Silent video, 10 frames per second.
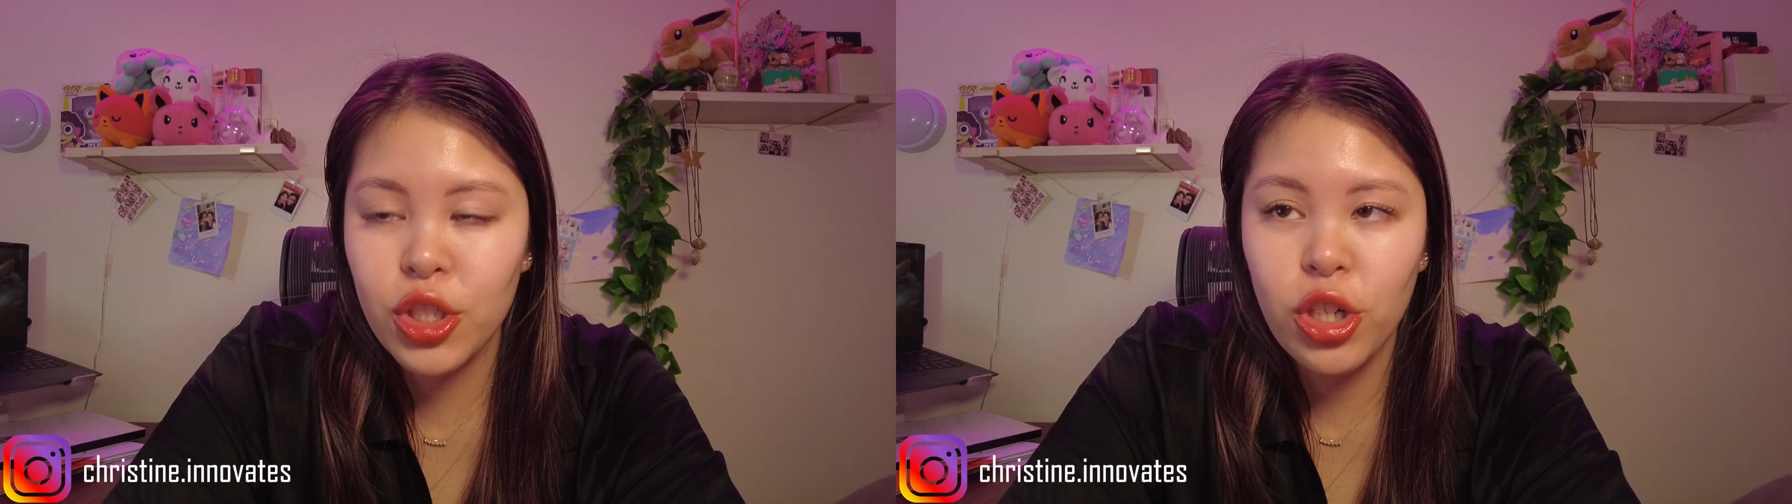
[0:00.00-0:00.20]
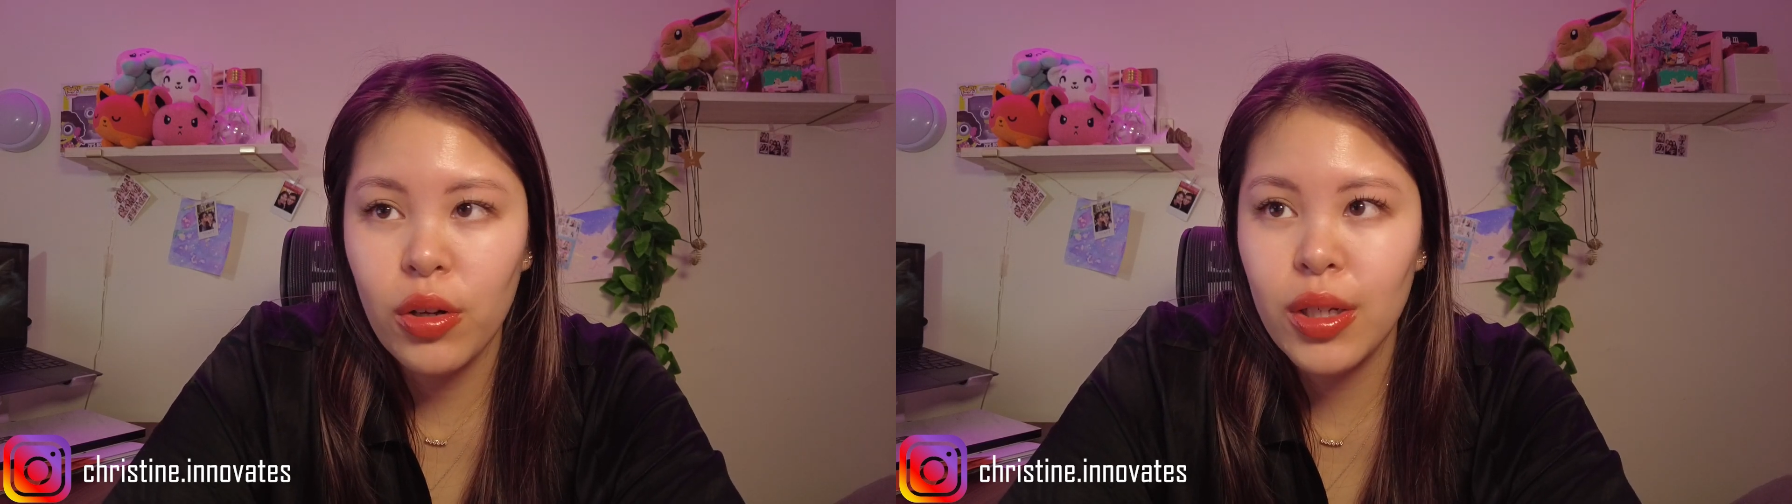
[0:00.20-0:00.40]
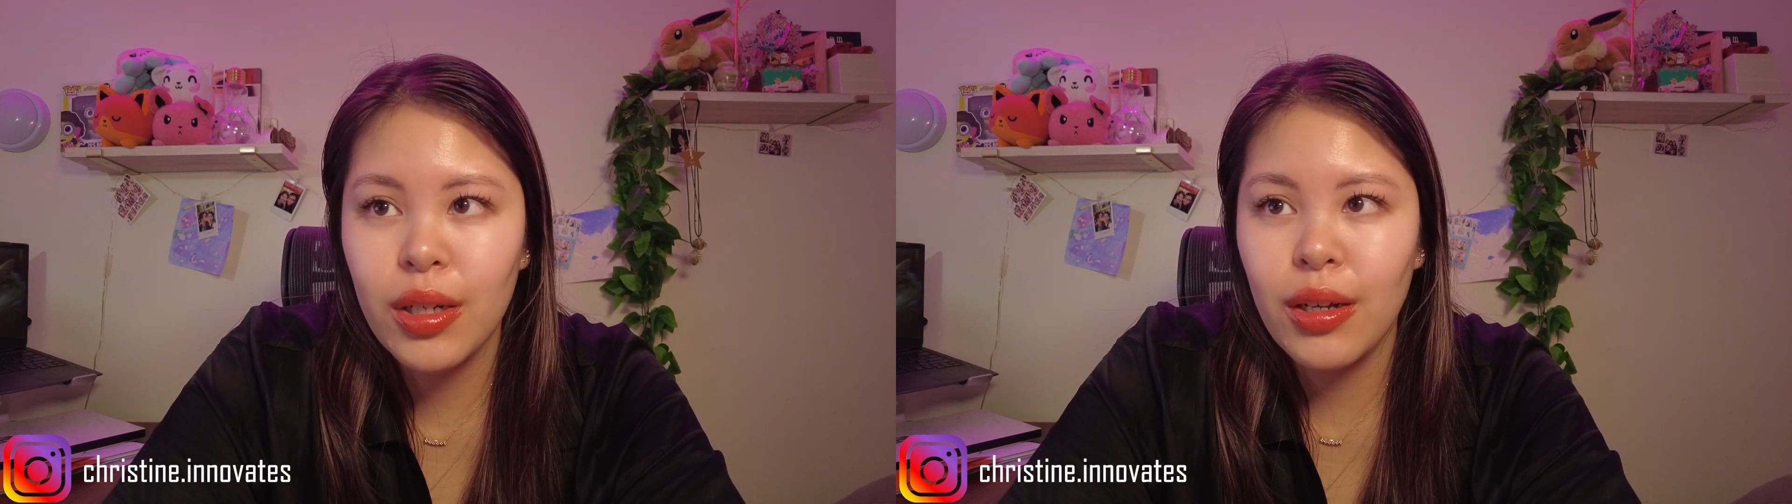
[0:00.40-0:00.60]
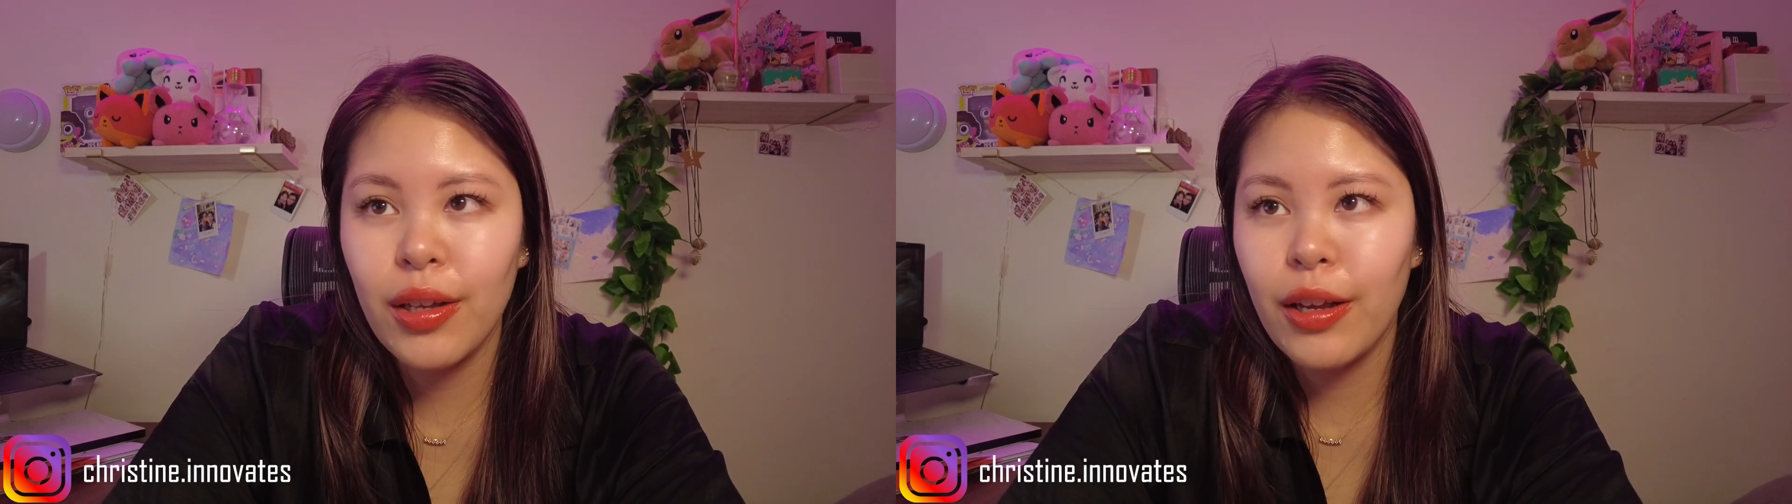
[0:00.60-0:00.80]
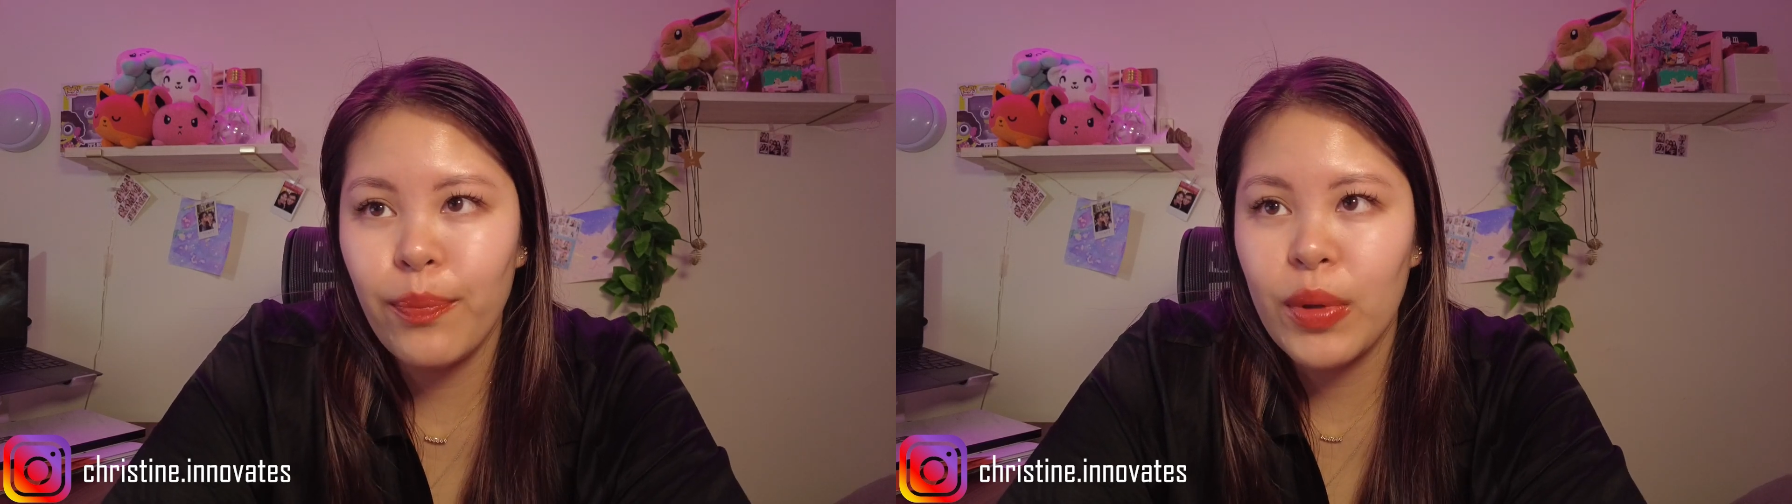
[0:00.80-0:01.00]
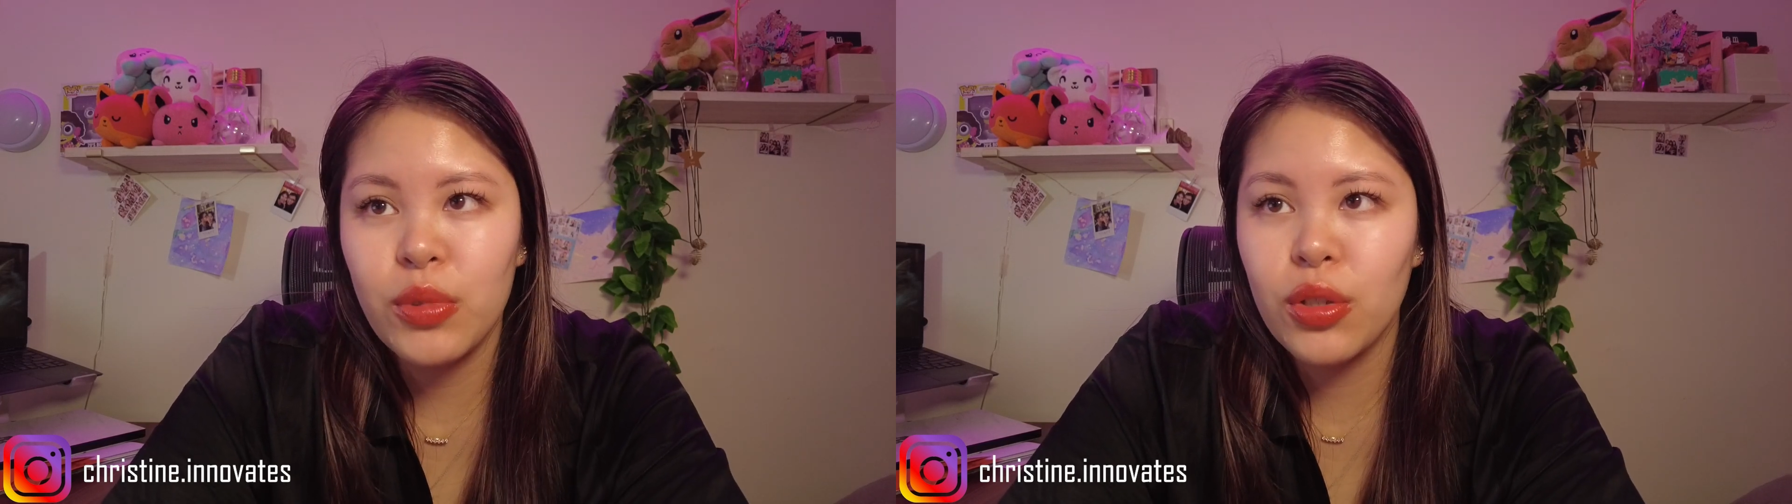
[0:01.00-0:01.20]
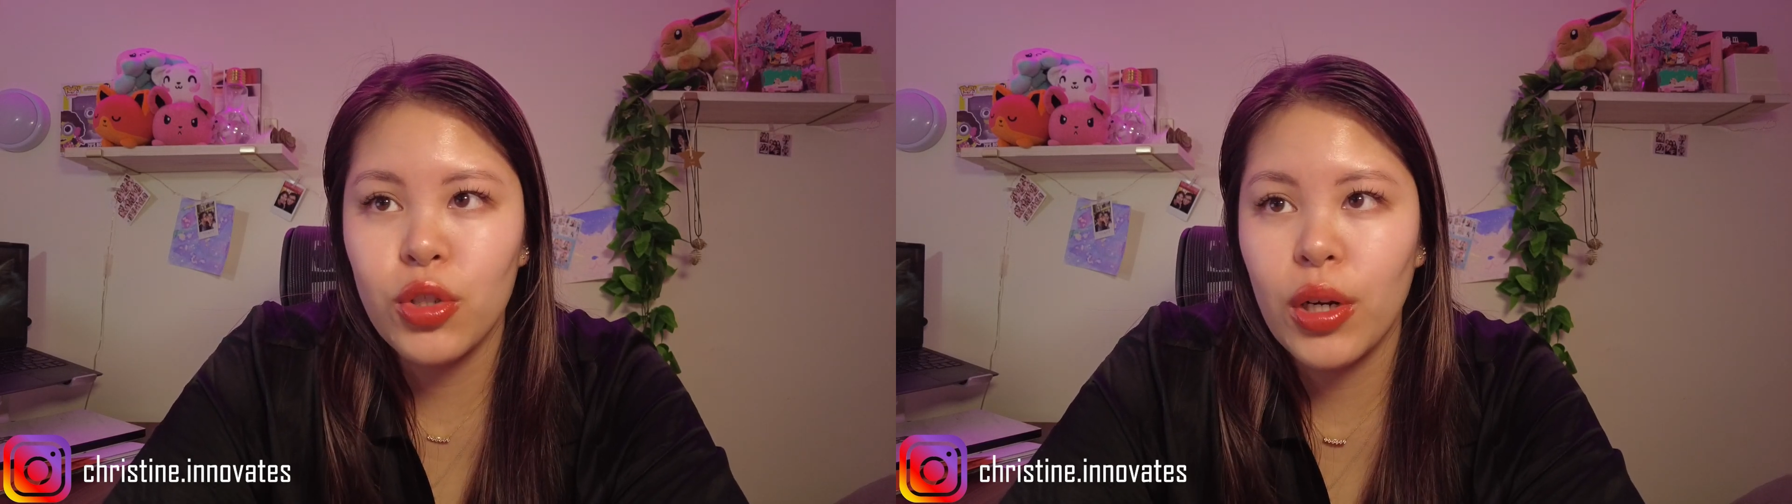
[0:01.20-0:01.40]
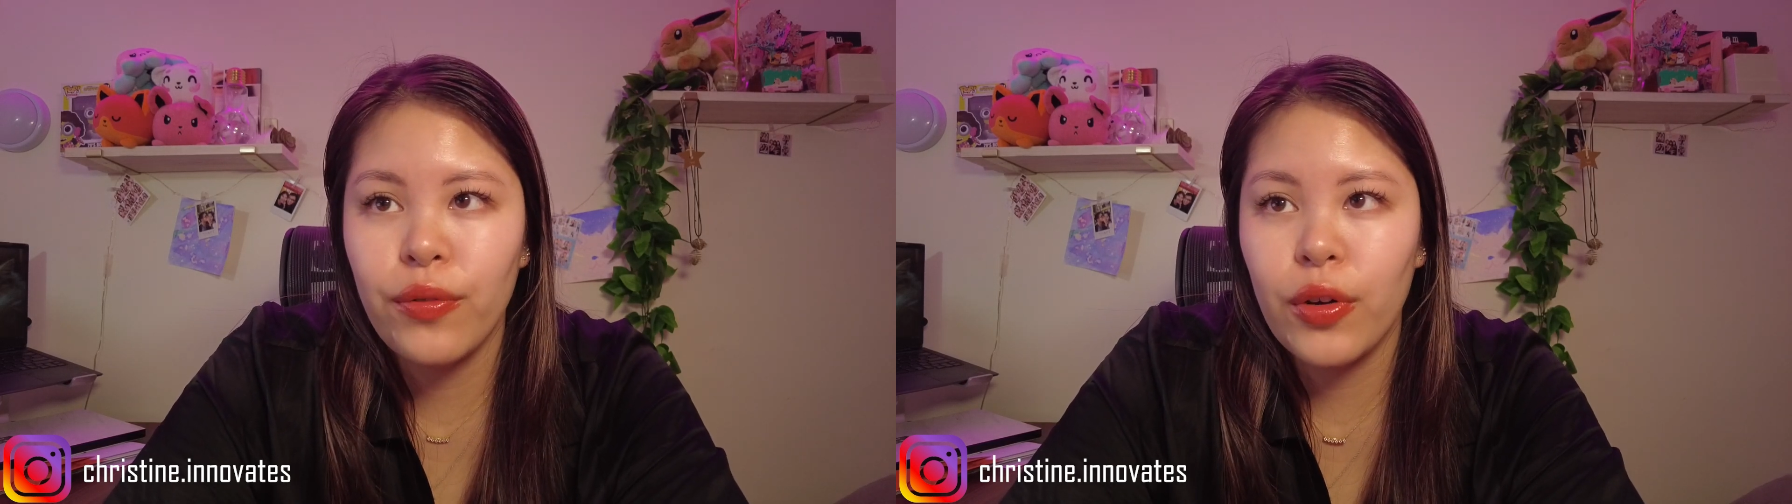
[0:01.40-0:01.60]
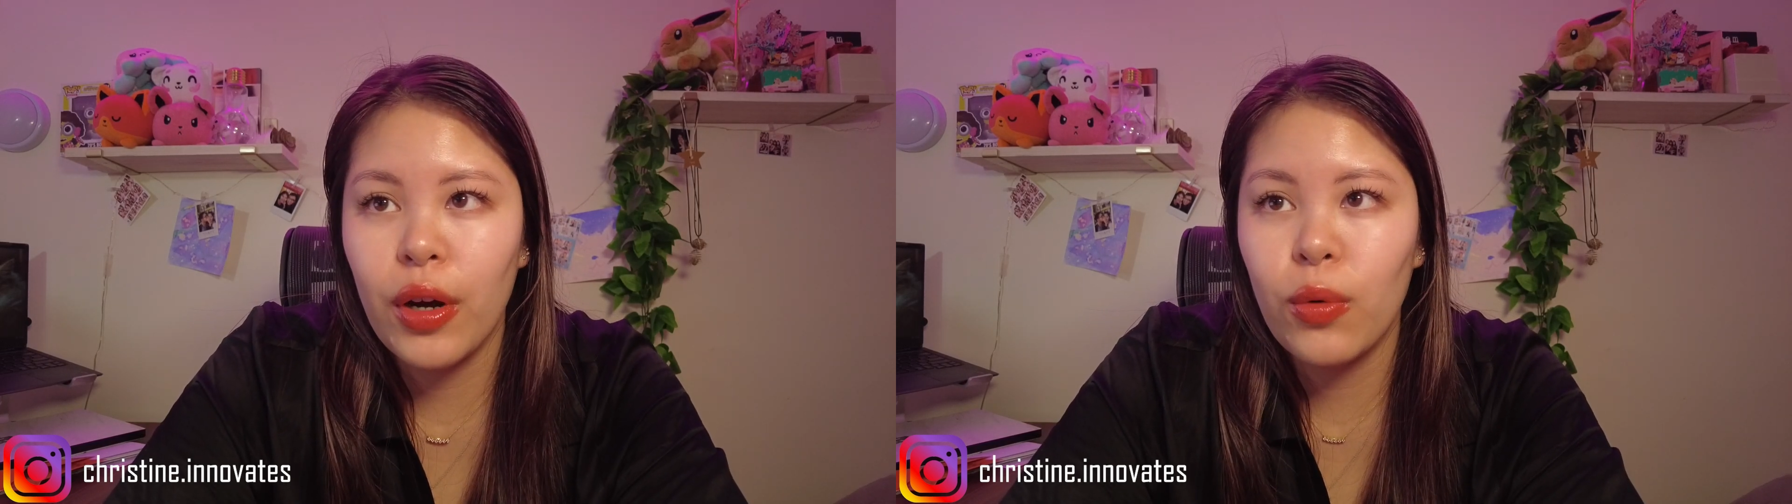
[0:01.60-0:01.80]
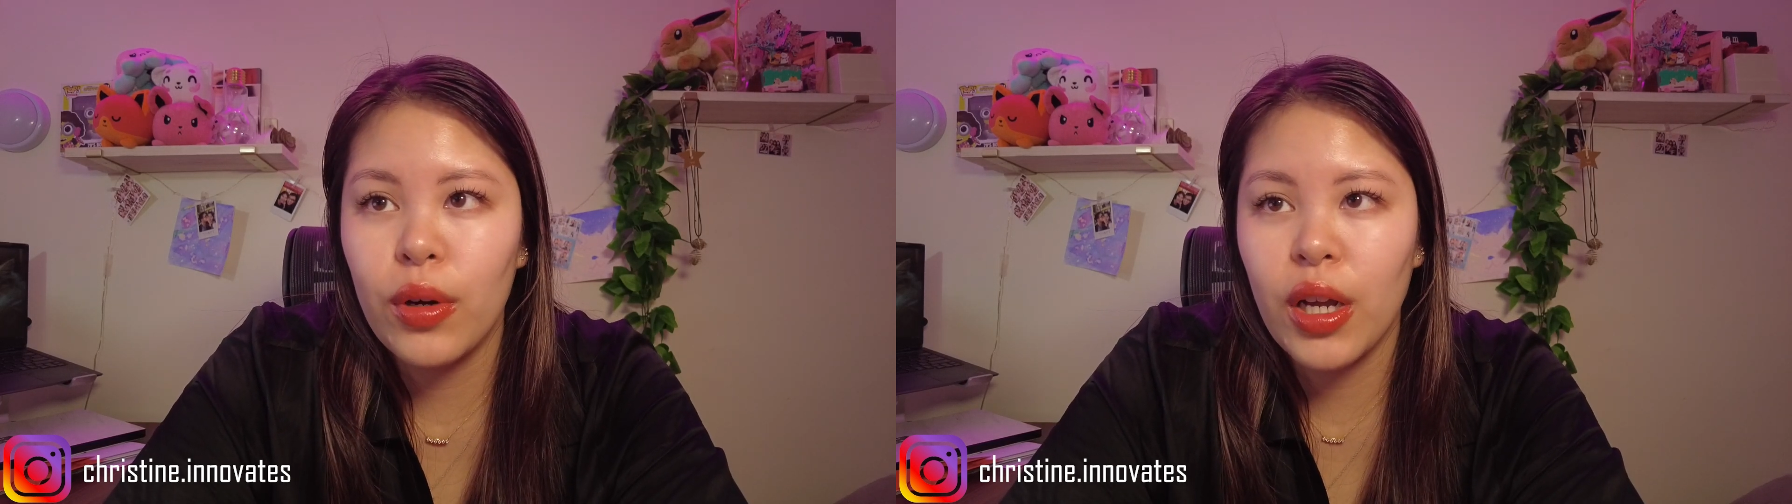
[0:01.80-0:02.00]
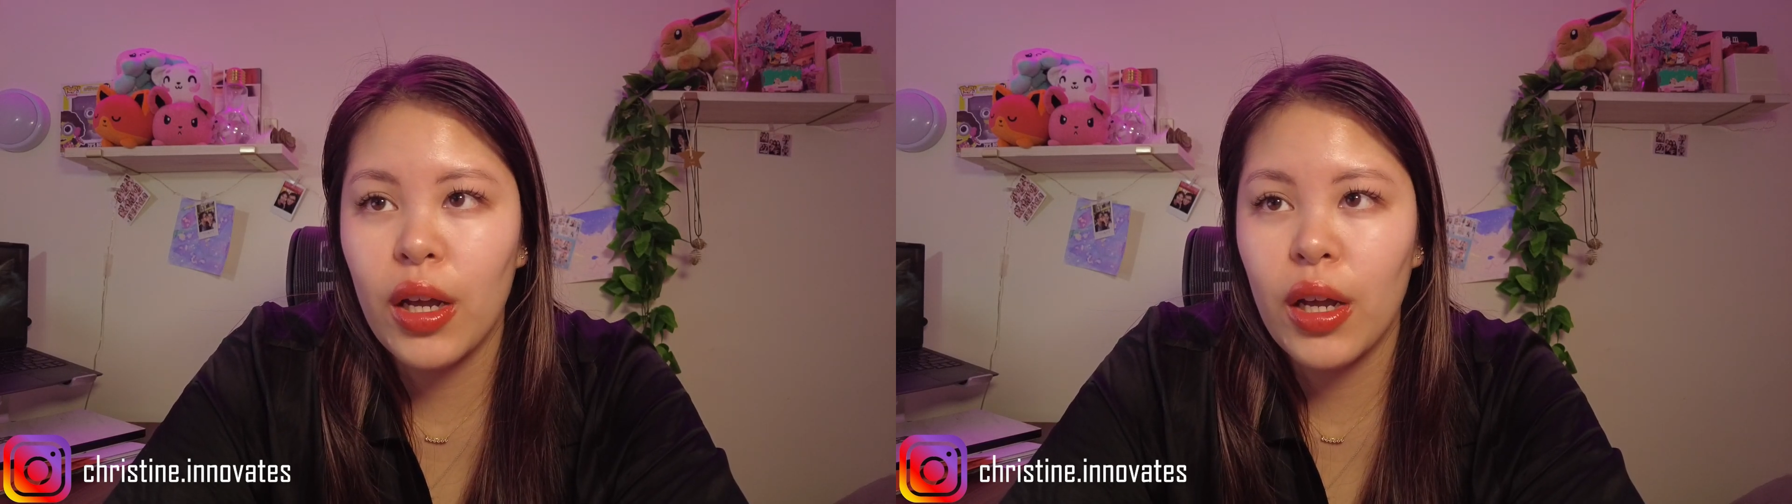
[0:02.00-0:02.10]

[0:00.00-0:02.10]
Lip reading: Charlotte, like, I'm still trying to figure out what